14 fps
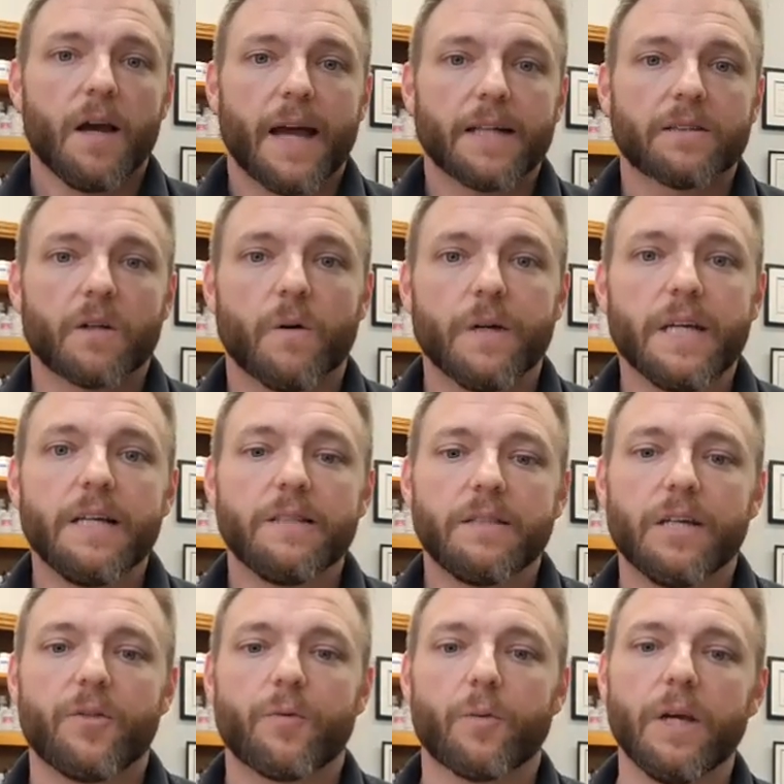And so
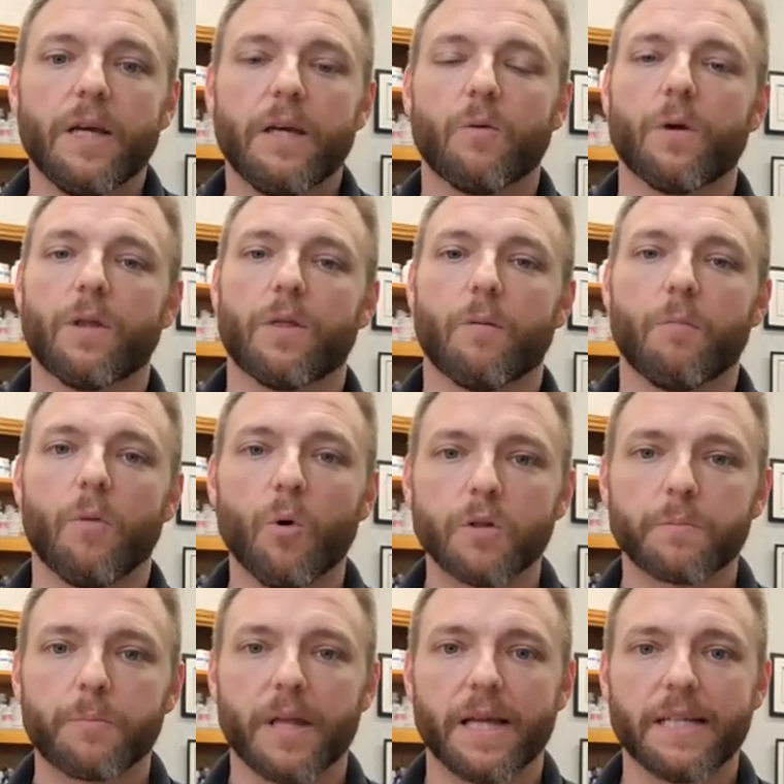EC3 with the
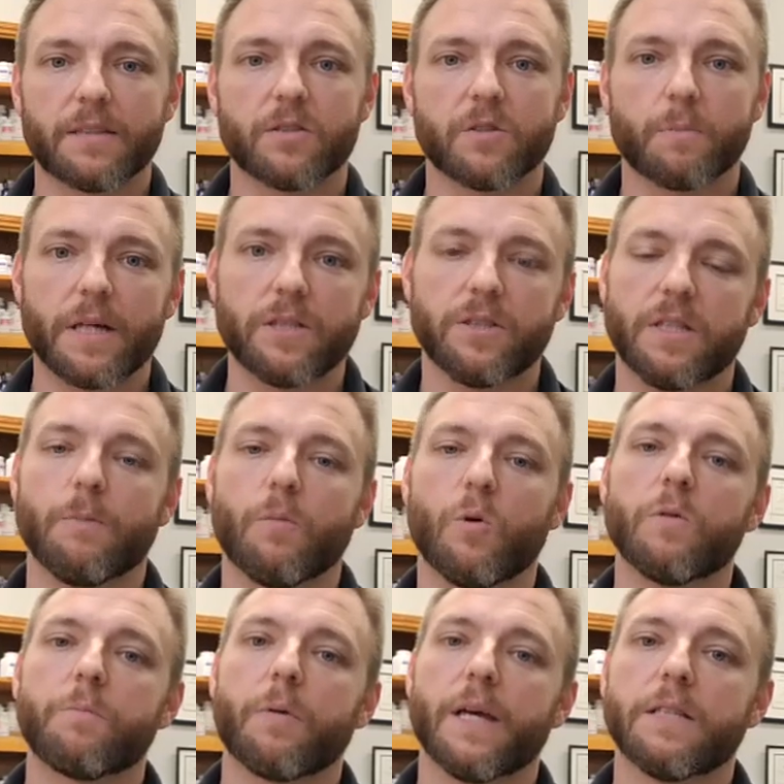mold plates, those specialty
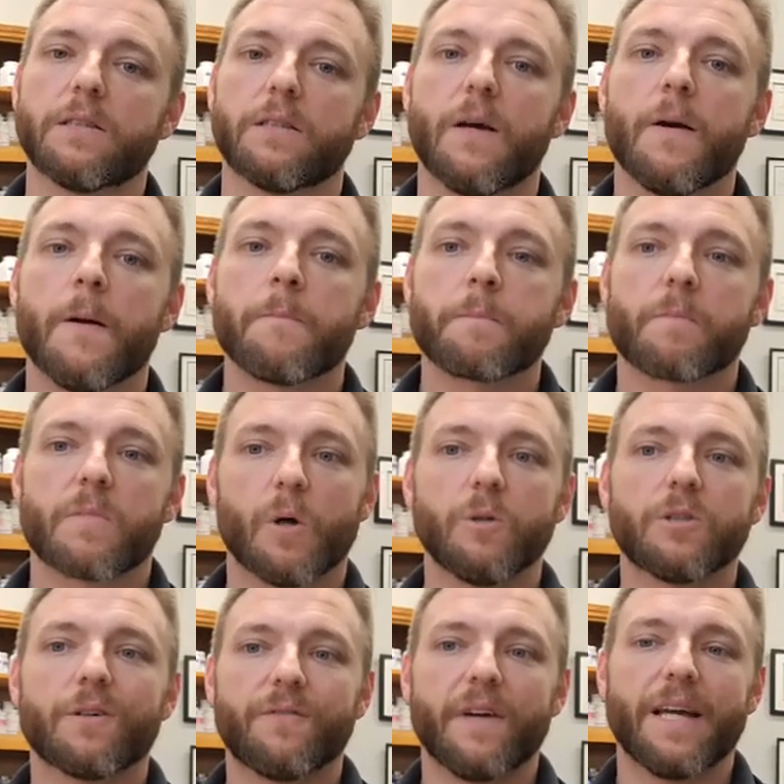mold plates,
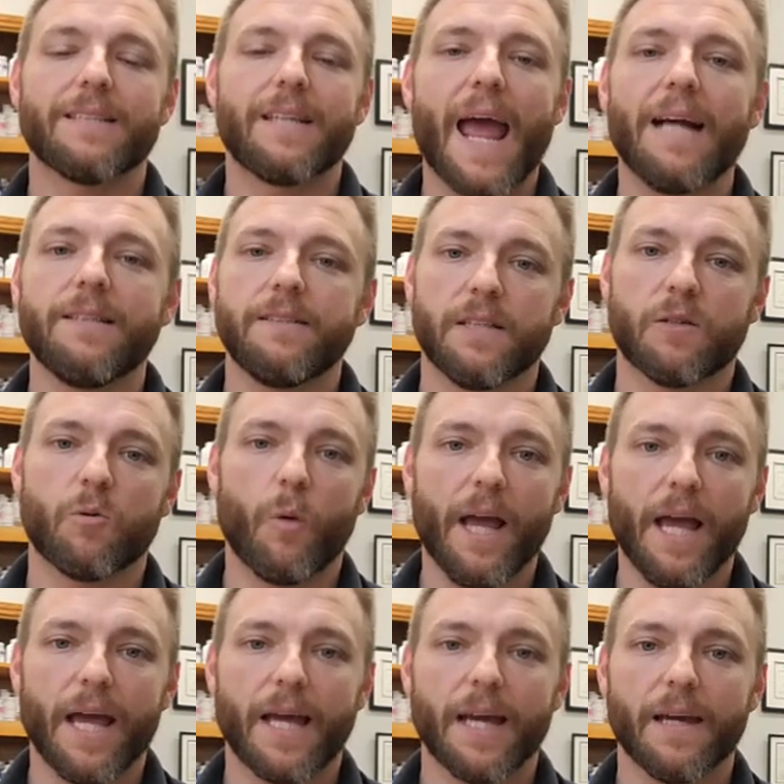those are a fantastic
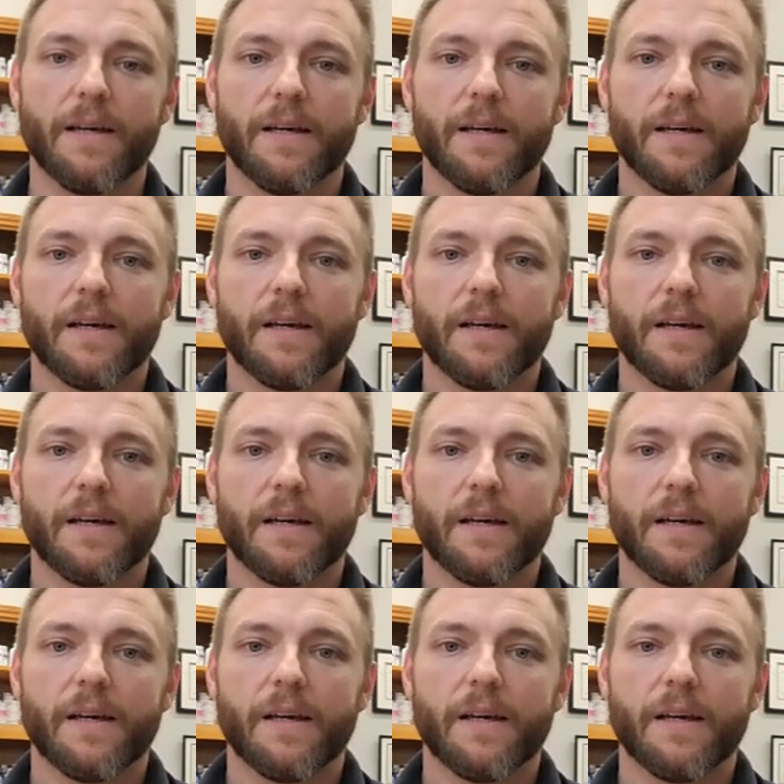way